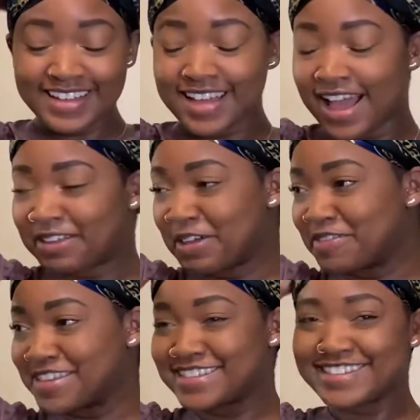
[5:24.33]
I love
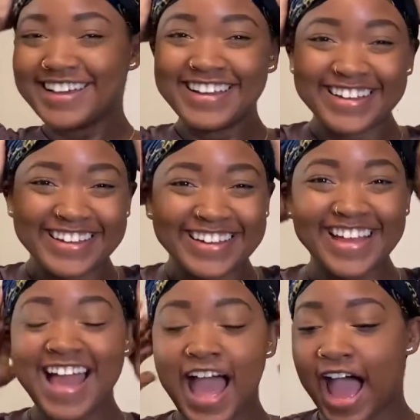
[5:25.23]
this.
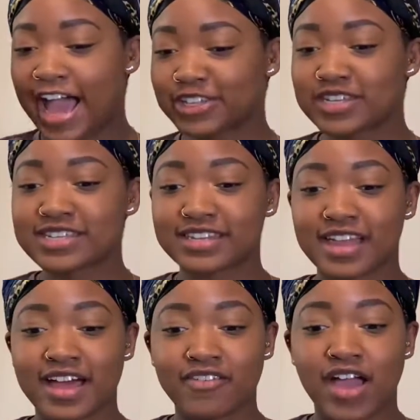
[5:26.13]
I just
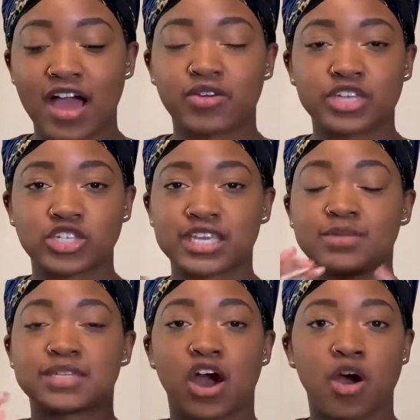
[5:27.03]
love how it just
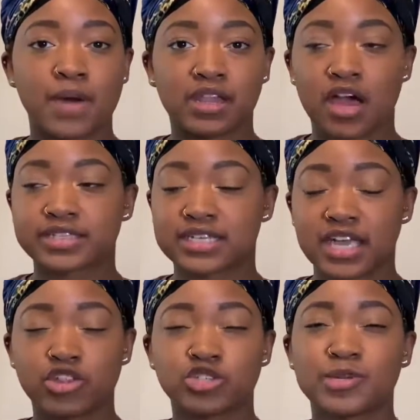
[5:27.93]
keeps all my locks
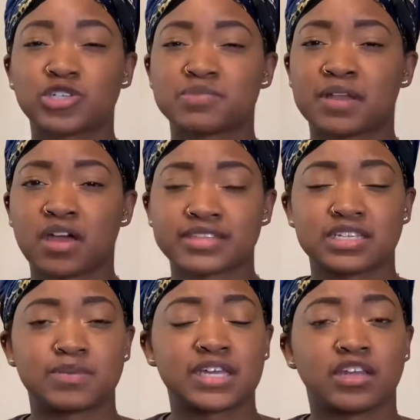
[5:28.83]
together, especially as my locks is
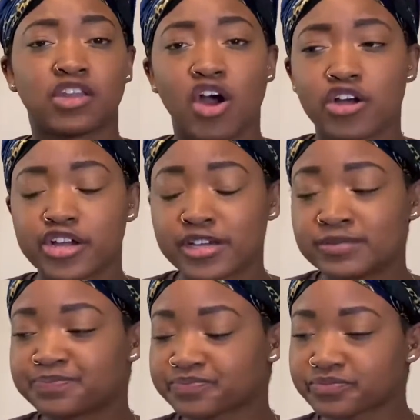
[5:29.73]
getting longer.
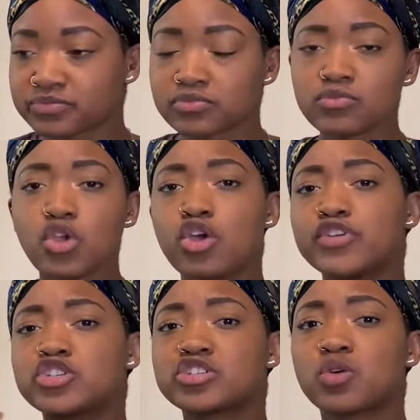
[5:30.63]
Or if you
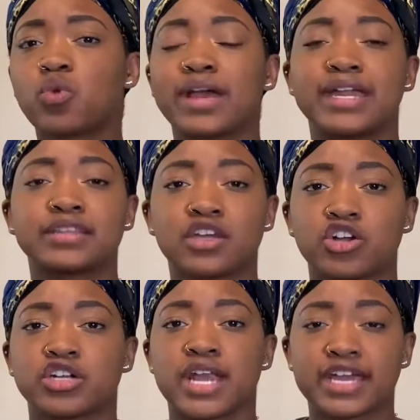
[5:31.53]
just don't want anything on
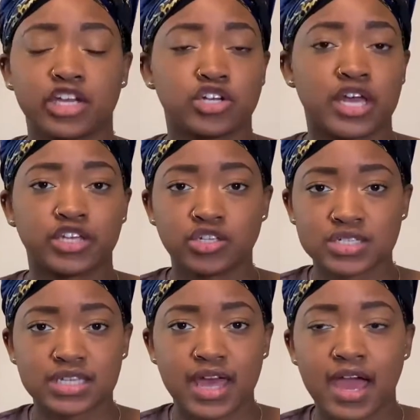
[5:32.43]
your neck or you're not used
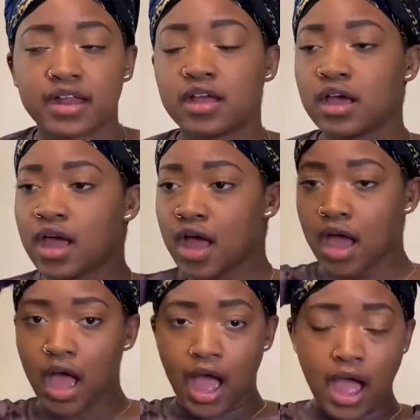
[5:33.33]
to that.
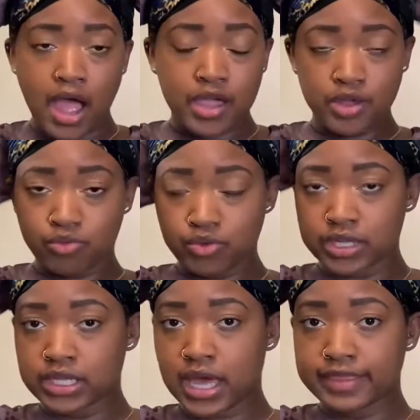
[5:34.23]
I
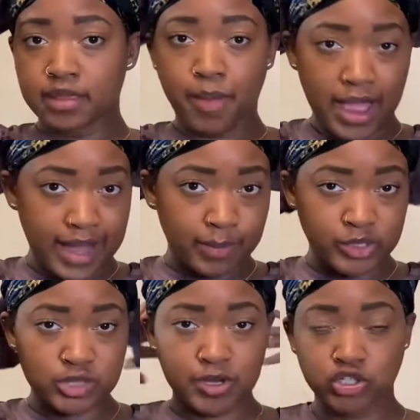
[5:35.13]
really like the pineapple,
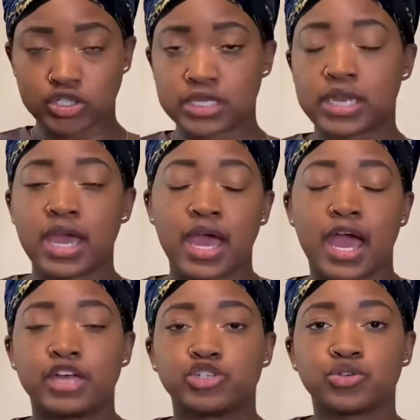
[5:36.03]
especially
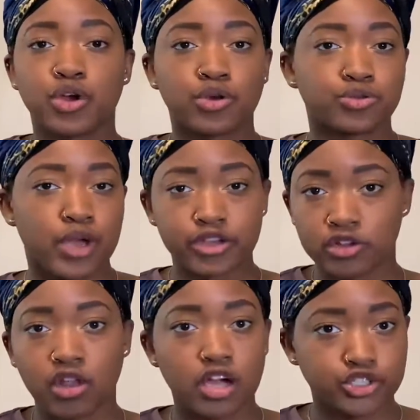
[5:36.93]
as you go throughout your
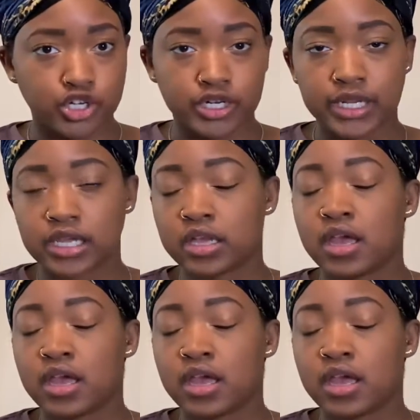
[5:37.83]
lock journey,